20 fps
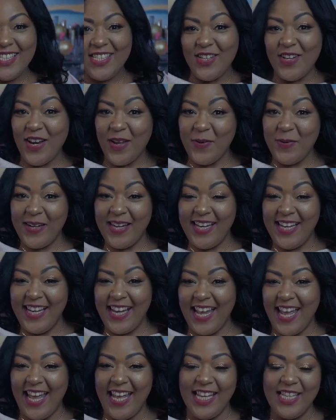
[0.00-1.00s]
So now we're going to
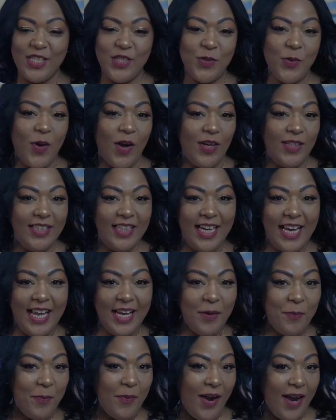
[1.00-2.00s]
get into our
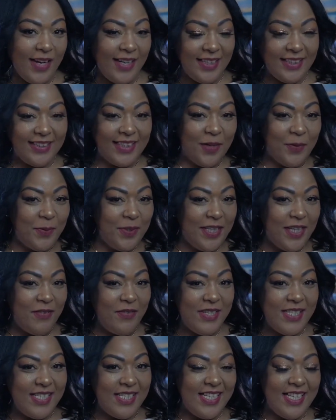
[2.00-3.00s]
delighted products that we did
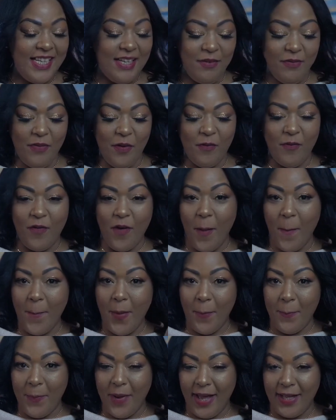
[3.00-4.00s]
receive
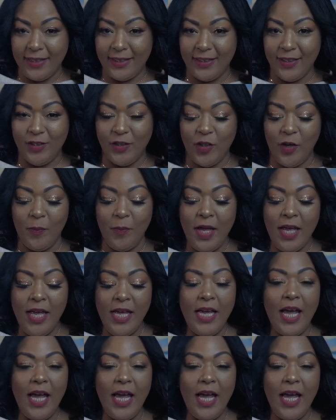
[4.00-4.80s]
from Boxycharm.